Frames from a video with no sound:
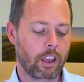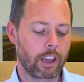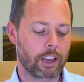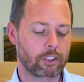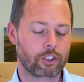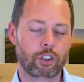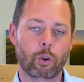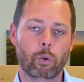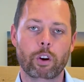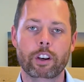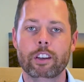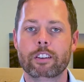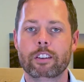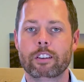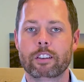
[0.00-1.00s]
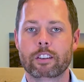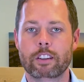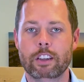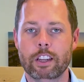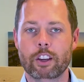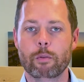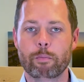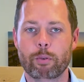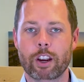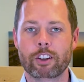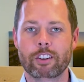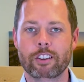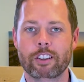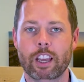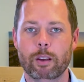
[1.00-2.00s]
And so what a
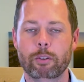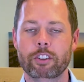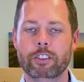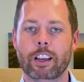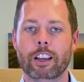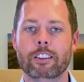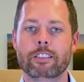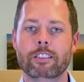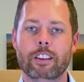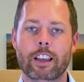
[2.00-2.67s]
decompression table does,